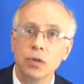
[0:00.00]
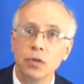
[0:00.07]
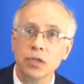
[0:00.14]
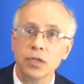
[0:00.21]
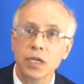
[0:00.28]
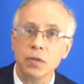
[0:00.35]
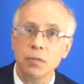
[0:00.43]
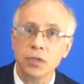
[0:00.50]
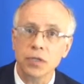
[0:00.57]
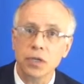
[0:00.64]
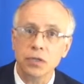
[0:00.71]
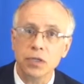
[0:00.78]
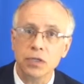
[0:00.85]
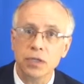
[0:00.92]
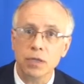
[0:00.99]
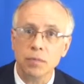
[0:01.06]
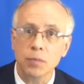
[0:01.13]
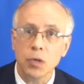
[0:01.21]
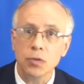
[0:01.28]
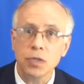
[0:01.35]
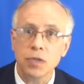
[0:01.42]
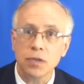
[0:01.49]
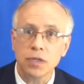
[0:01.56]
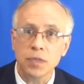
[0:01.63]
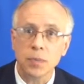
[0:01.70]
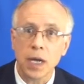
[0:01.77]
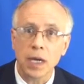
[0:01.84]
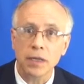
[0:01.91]
this can result in some motion of the
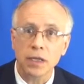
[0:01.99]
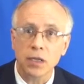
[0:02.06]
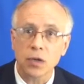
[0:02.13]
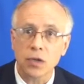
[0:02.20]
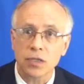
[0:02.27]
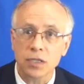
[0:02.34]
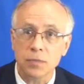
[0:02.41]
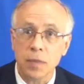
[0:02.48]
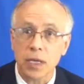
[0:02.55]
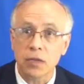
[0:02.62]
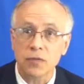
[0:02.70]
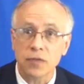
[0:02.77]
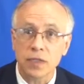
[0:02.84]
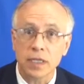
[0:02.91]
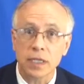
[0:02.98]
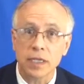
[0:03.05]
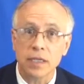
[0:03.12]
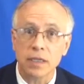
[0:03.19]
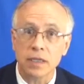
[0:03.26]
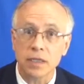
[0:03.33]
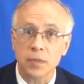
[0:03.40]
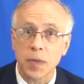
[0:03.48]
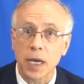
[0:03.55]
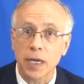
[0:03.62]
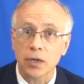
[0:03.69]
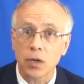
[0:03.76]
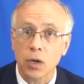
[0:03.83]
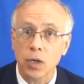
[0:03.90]
spine that causes metal fatigue in the
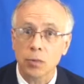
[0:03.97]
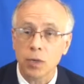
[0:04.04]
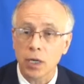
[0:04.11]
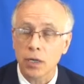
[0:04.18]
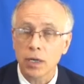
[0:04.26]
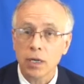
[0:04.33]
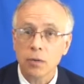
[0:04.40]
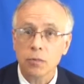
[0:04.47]
spine hardware,